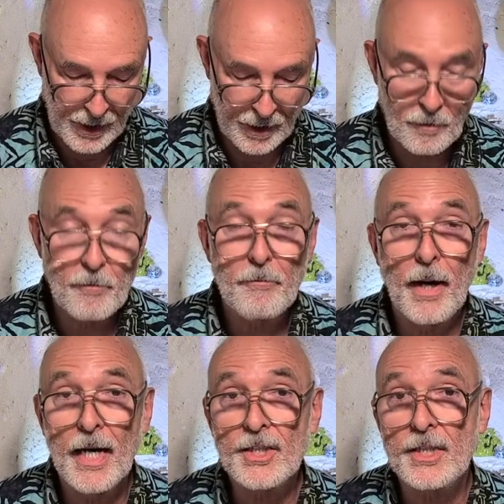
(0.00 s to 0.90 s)
and
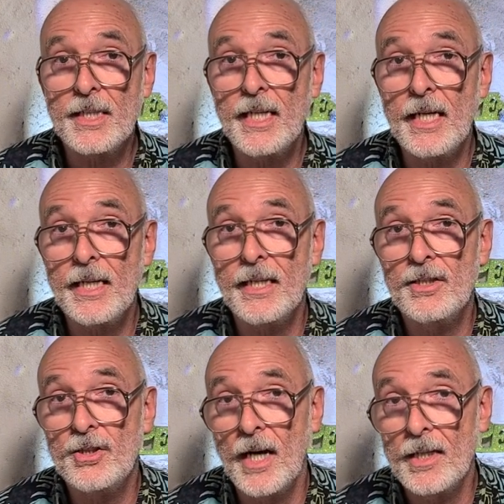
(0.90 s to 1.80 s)
much
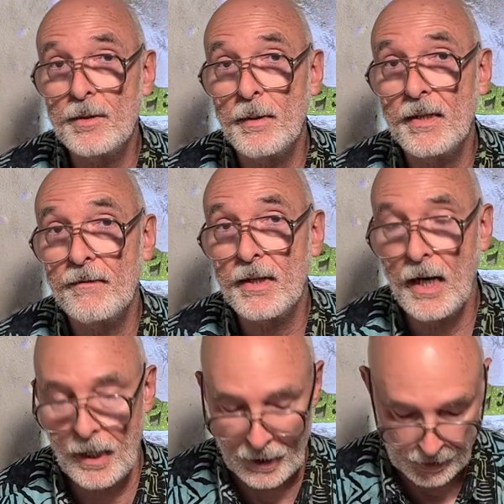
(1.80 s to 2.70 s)
needed judgment of
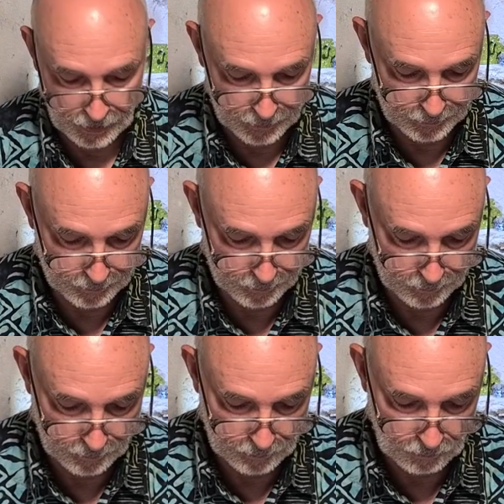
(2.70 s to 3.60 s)
God?
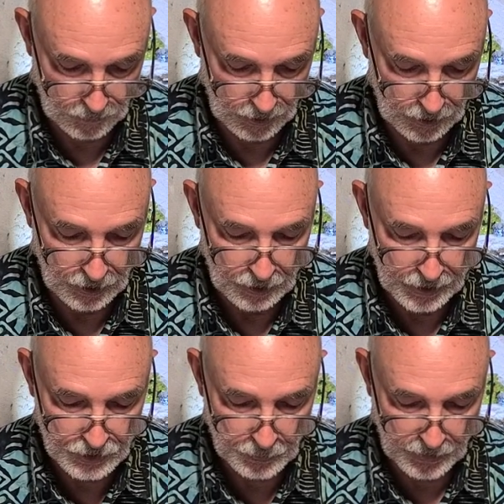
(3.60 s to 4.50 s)

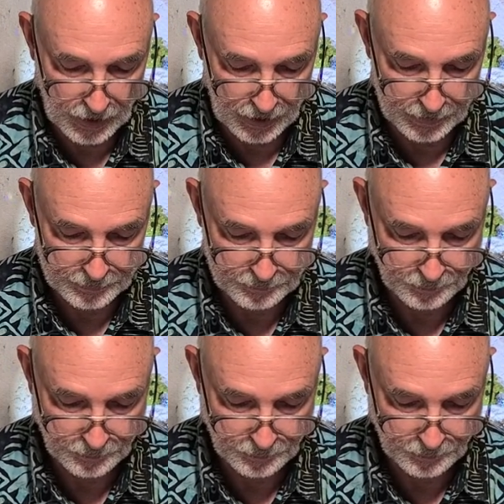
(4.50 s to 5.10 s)
Let's pray.